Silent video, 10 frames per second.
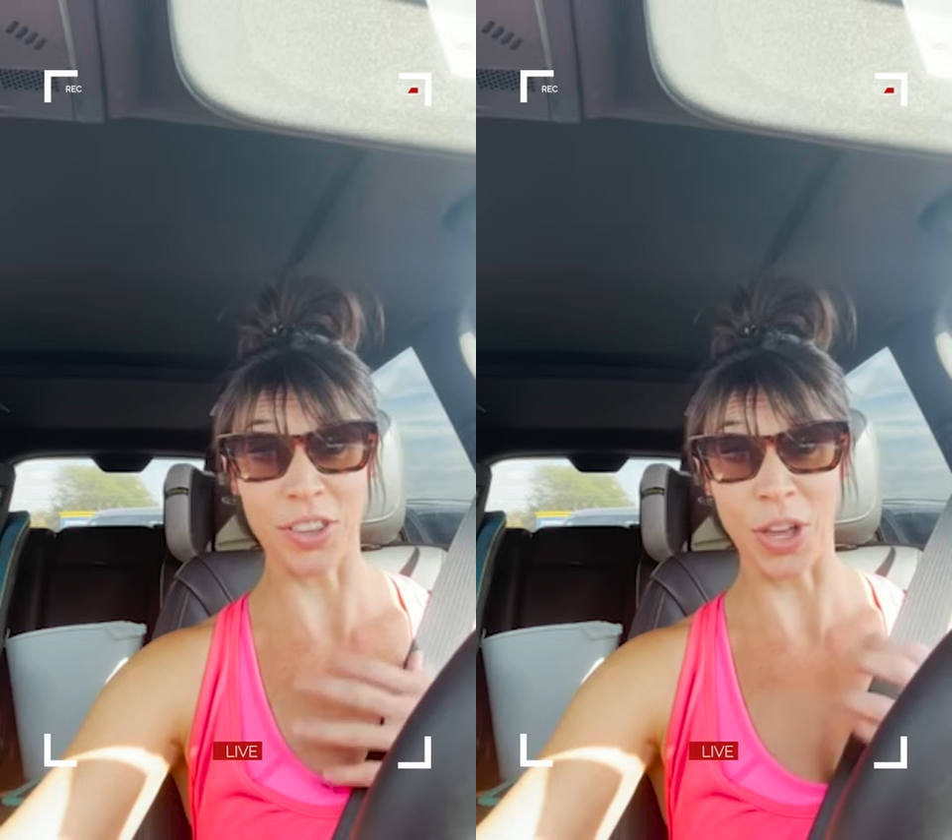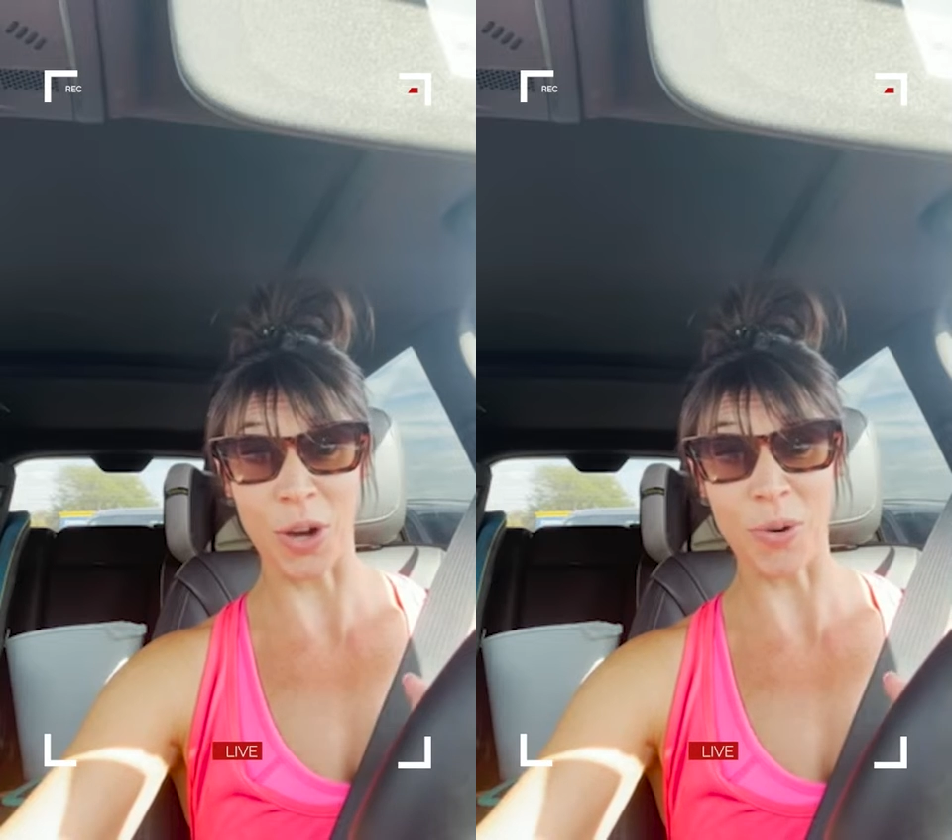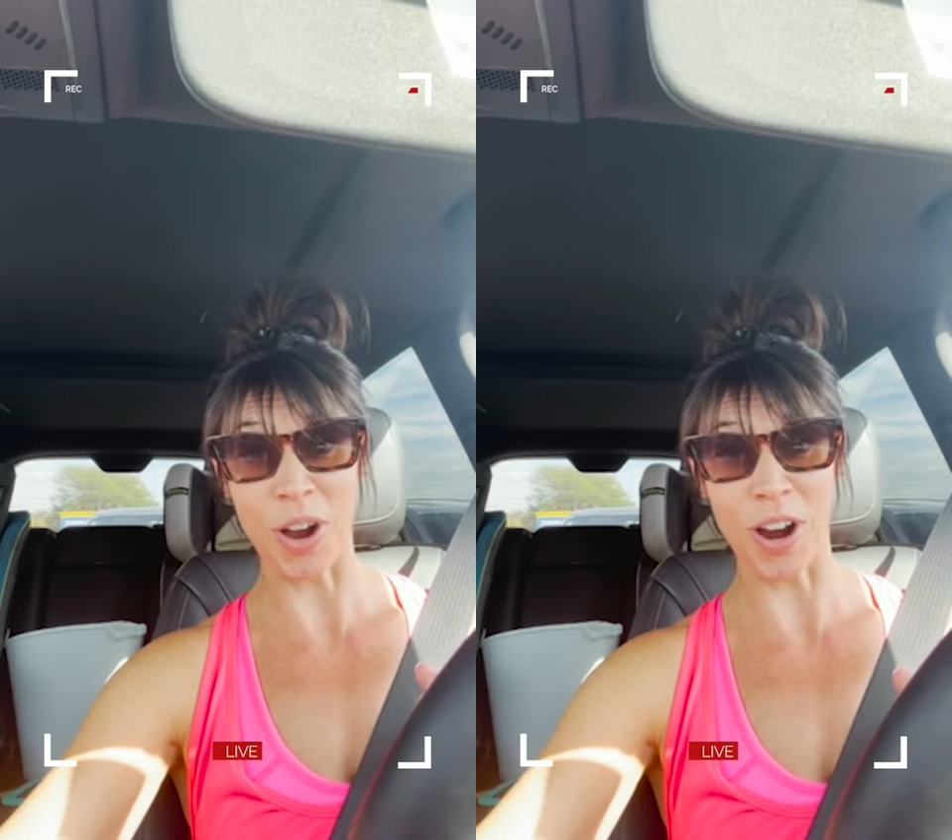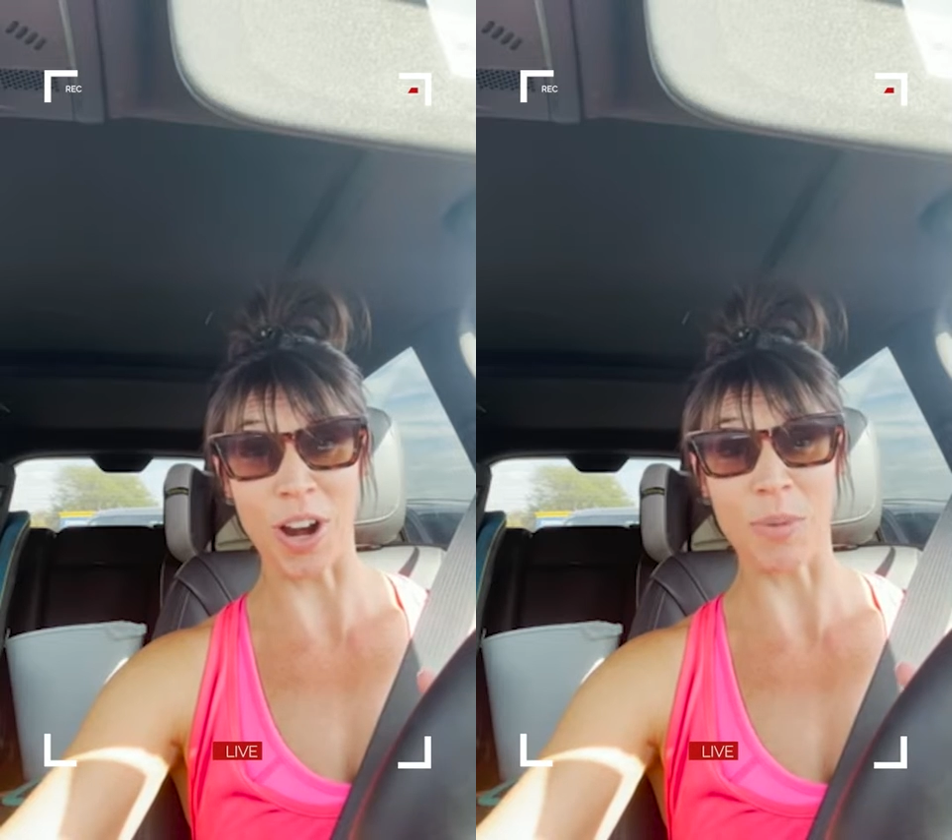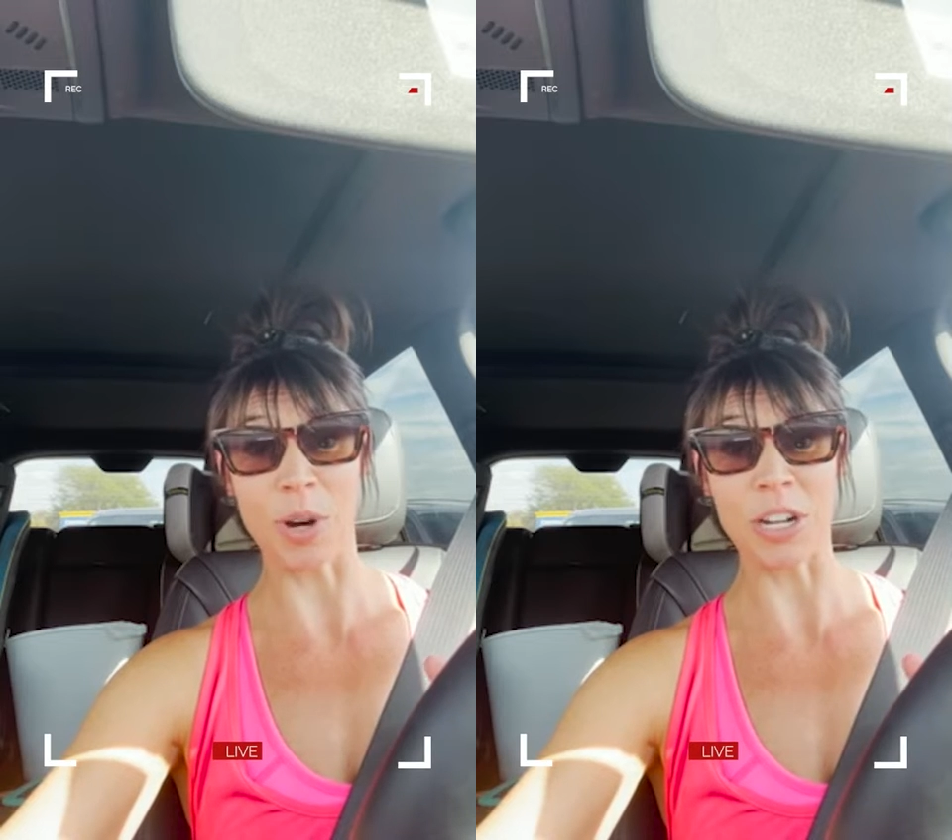low
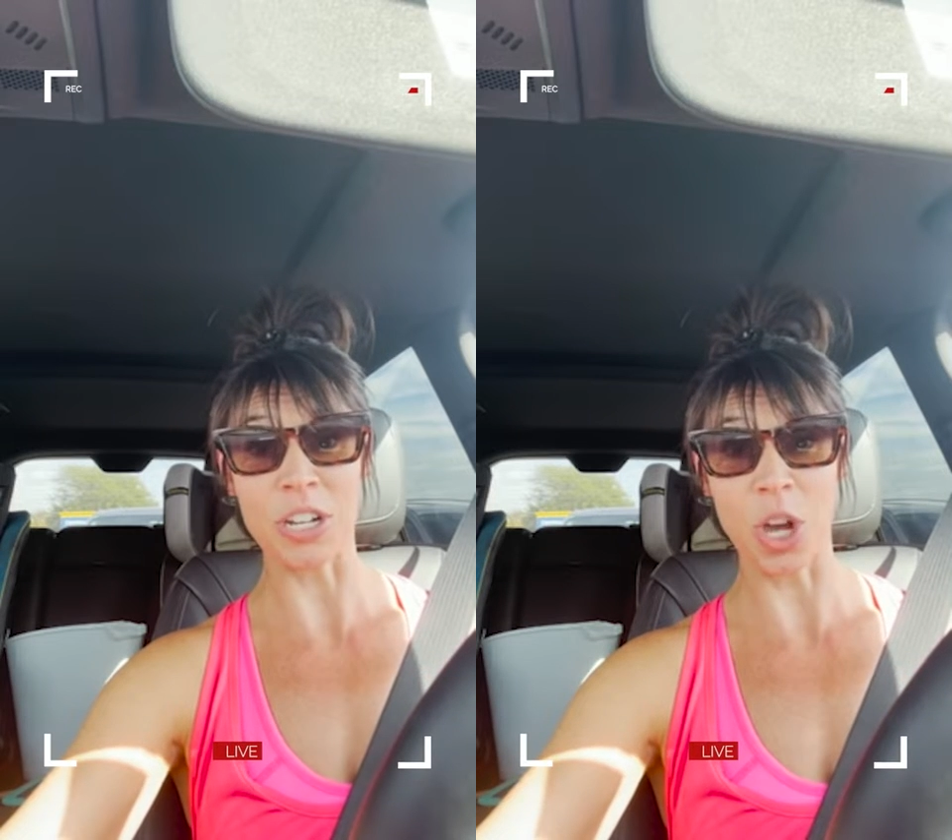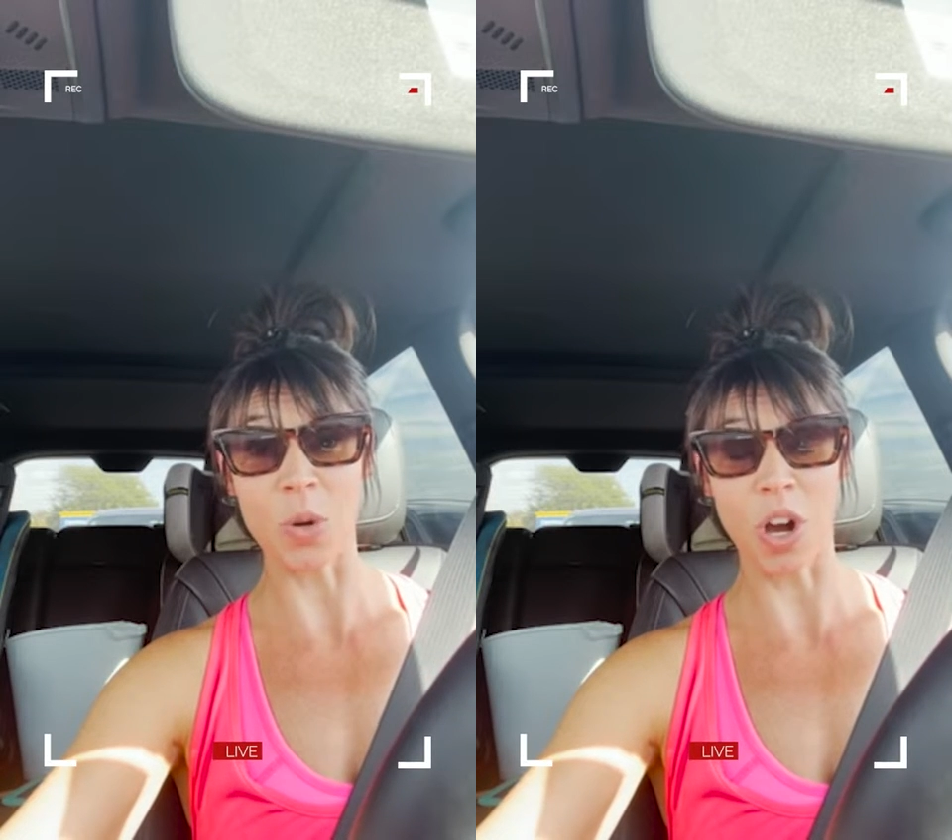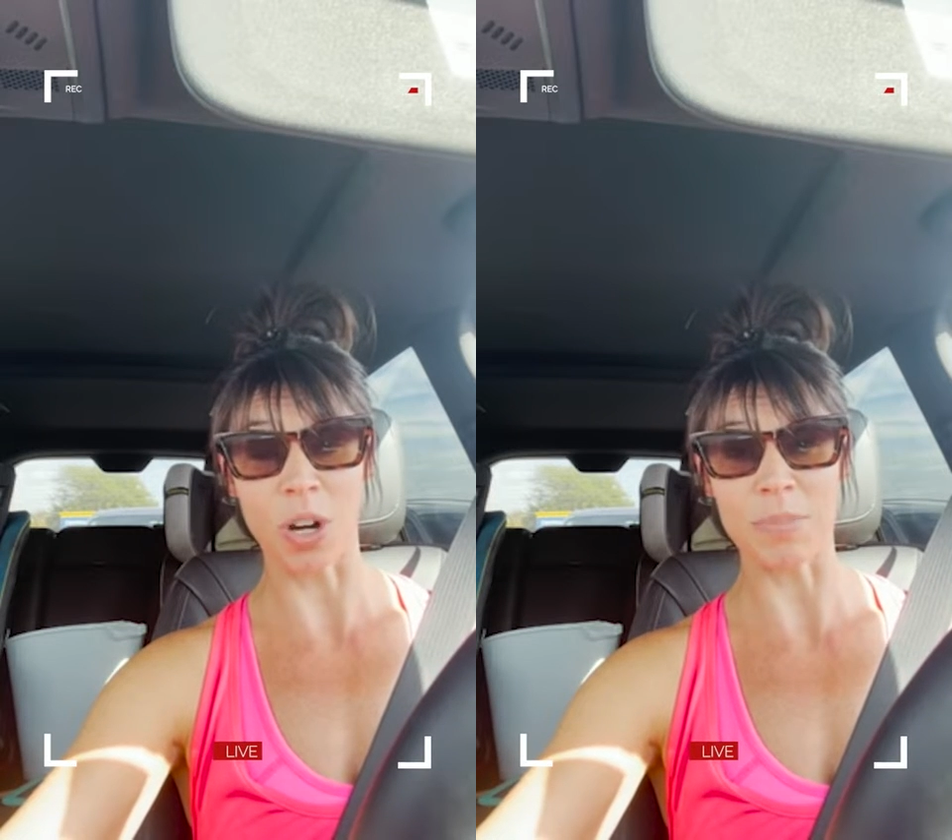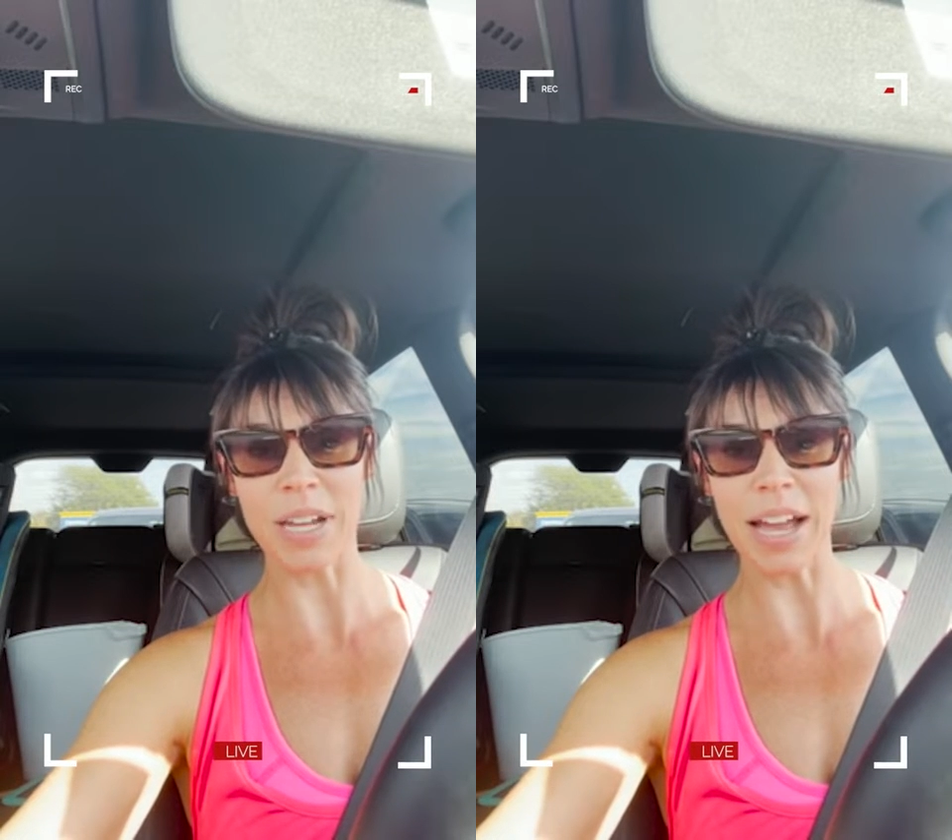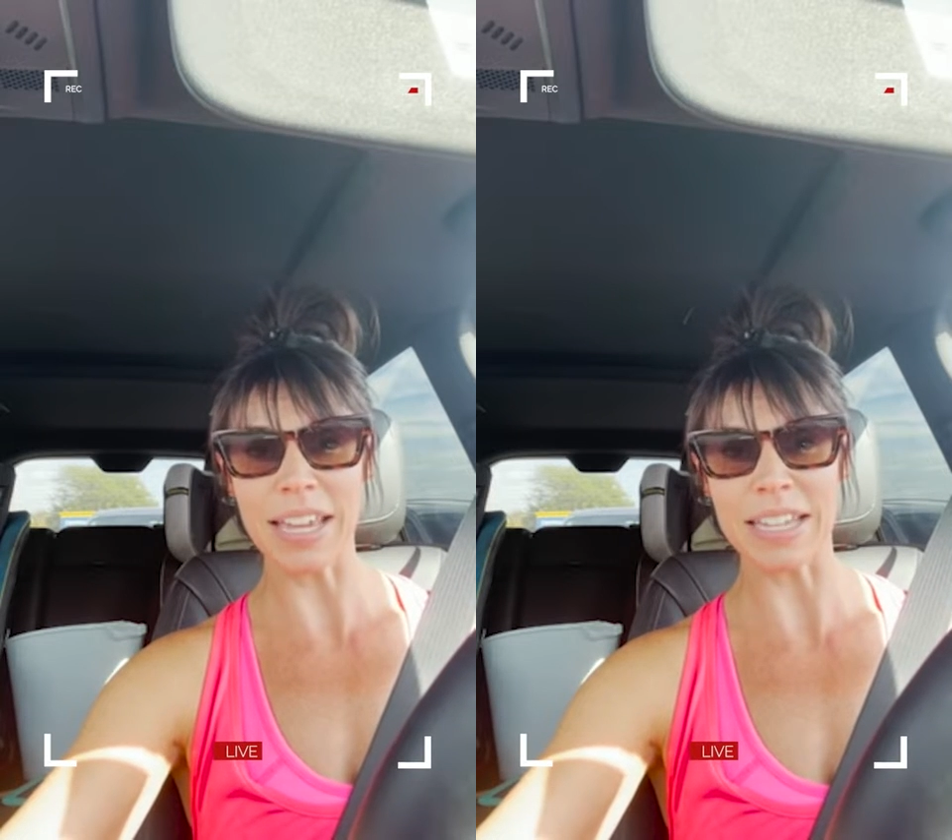carb or no carb
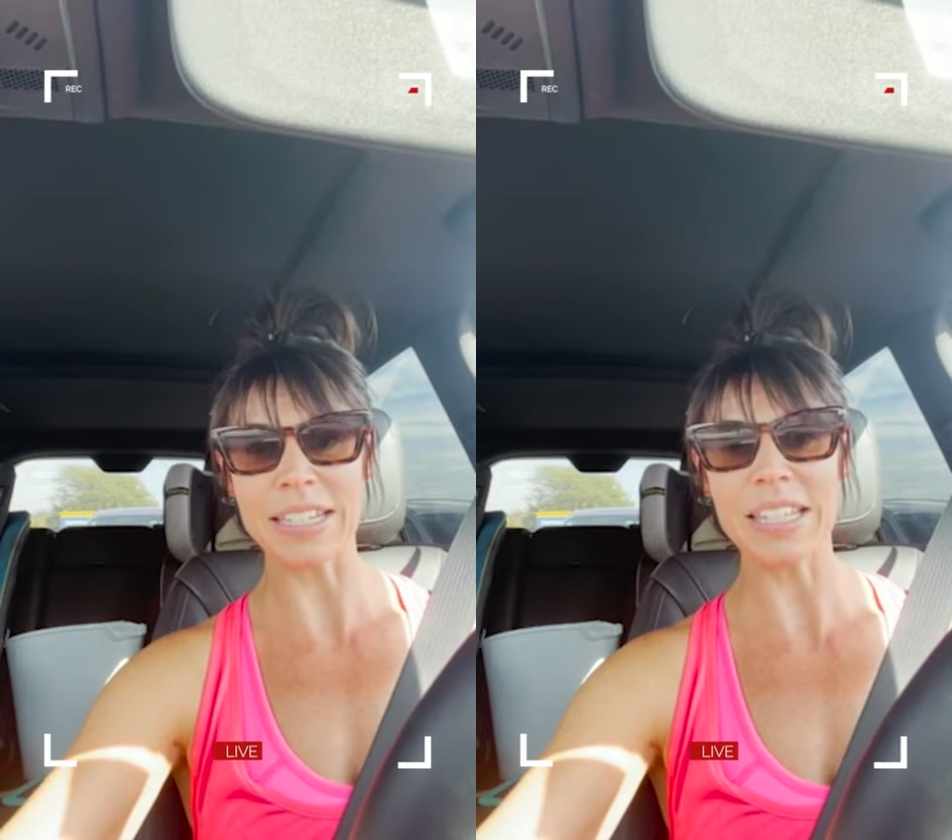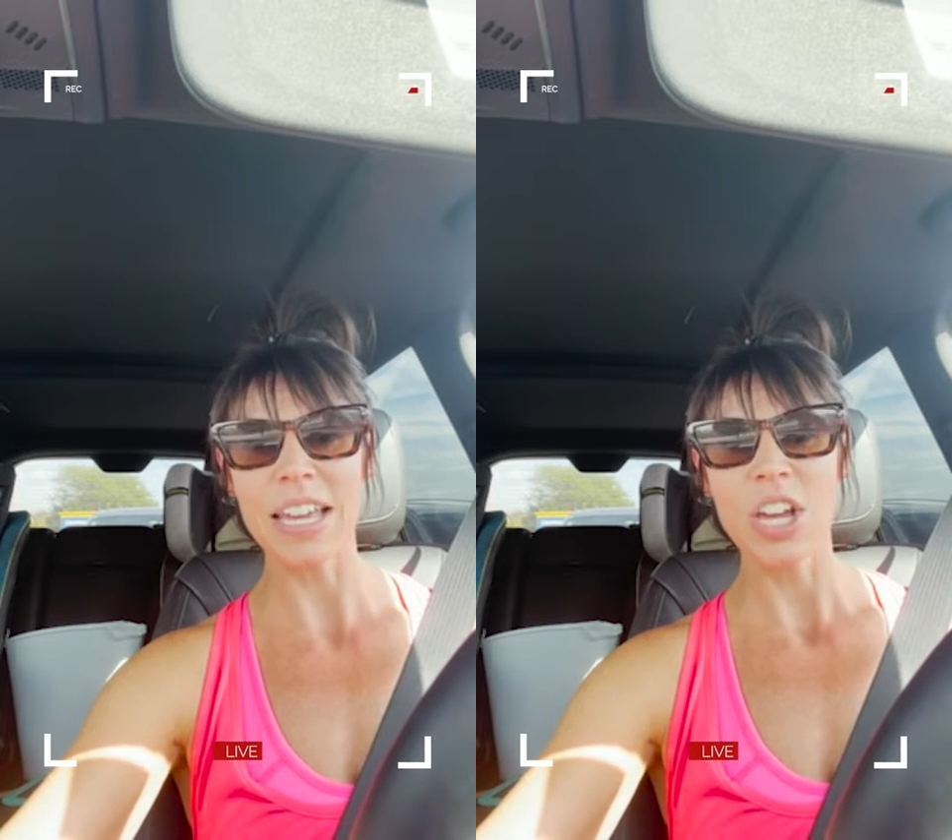diets,